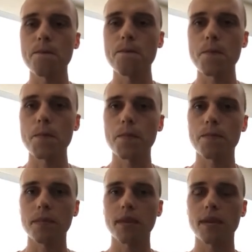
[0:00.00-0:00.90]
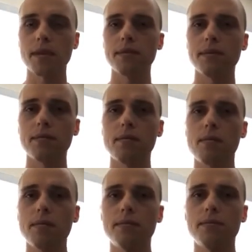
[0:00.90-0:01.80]

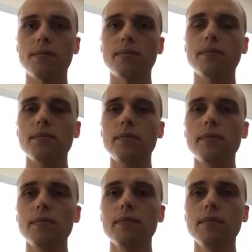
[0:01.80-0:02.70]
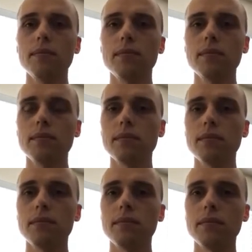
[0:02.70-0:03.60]

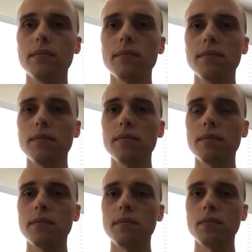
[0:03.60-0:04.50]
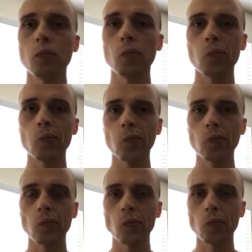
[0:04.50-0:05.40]

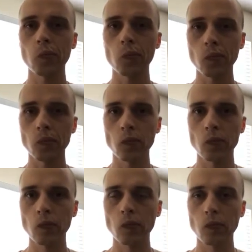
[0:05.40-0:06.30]
(not speaking)